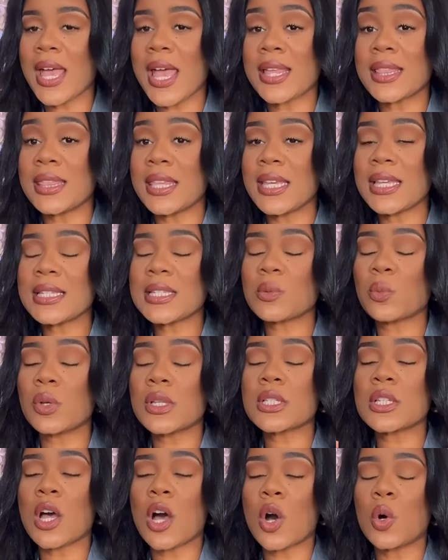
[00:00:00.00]
This
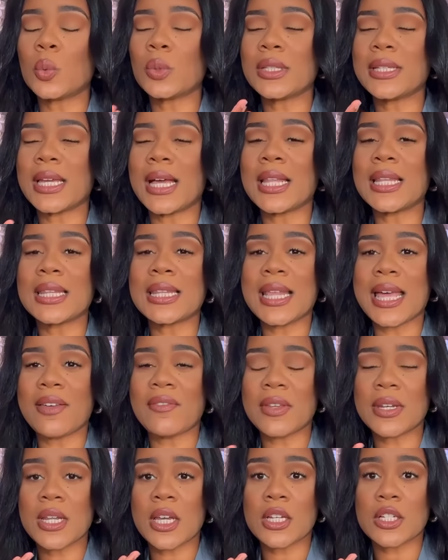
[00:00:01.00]
was only
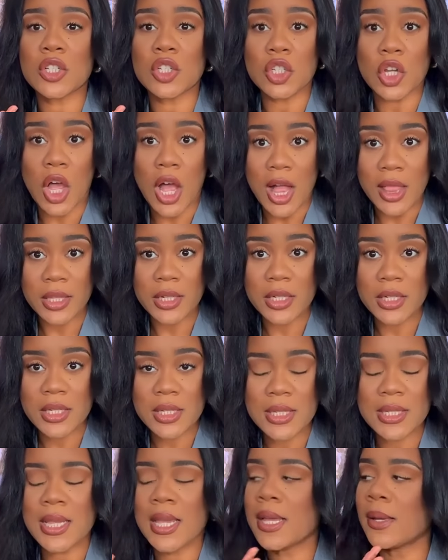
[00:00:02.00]

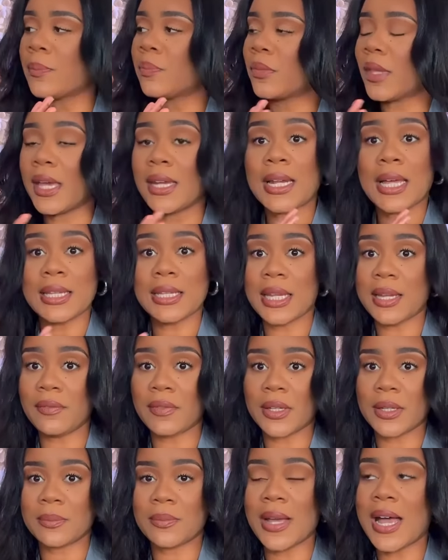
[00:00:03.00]
$11 and I love
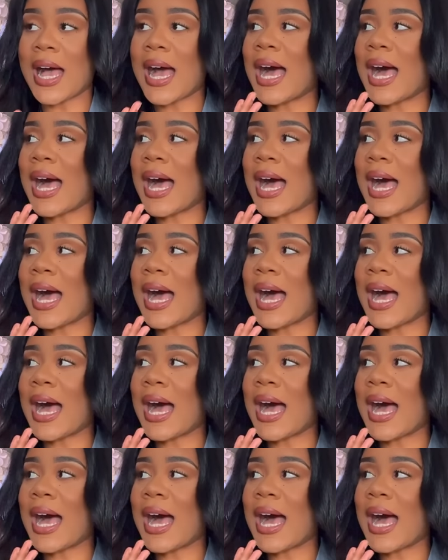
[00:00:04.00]
it.